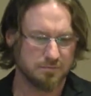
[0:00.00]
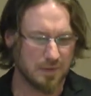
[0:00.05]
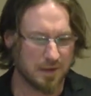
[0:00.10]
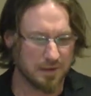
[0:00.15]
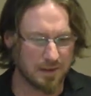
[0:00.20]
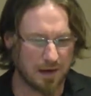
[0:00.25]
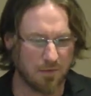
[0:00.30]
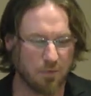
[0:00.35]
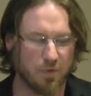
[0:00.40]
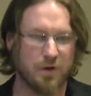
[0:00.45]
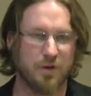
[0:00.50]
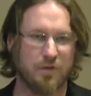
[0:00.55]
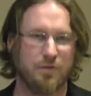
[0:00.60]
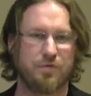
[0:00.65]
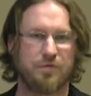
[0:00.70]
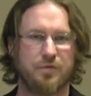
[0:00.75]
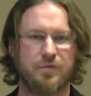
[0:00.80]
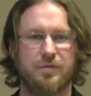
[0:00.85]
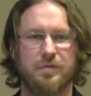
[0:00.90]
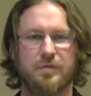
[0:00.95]
They would have,
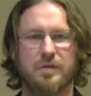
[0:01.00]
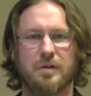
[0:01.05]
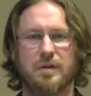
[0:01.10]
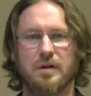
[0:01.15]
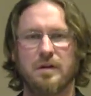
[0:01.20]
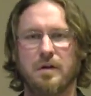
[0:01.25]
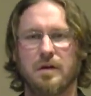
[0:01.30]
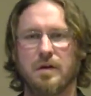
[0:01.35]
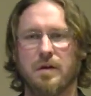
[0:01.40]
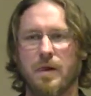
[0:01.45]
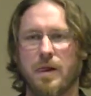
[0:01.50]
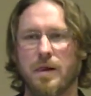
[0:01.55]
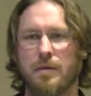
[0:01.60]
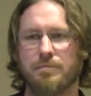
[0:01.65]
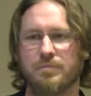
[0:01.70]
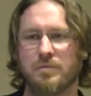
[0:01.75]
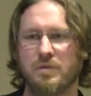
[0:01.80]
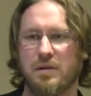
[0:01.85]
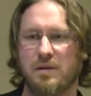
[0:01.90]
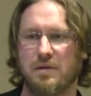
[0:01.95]

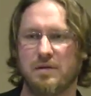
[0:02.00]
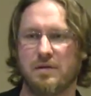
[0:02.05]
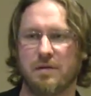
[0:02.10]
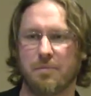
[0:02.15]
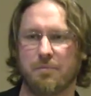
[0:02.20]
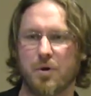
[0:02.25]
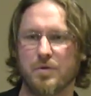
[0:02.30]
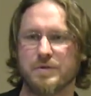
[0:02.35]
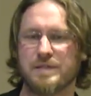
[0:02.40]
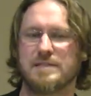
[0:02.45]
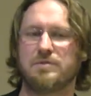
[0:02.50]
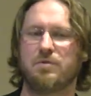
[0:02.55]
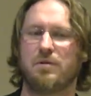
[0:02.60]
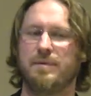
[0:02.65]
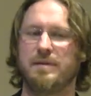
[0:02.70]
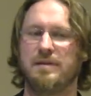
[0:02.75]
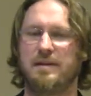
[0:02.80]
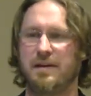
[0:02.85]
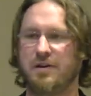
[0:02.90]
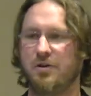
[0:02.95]
the process would have
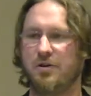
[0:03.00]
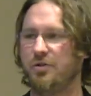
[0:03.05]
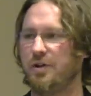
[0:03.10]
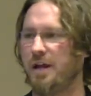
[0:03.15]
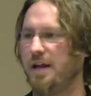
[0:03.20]
been killed,